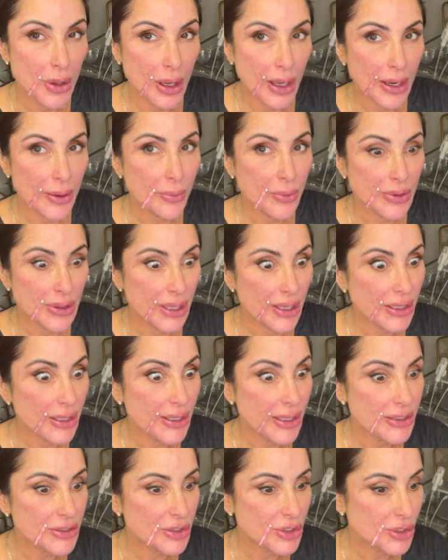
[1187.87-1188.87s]
I would like
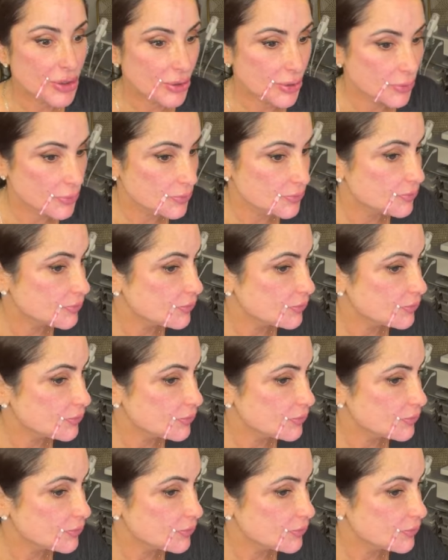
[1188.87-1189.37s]
it at 2.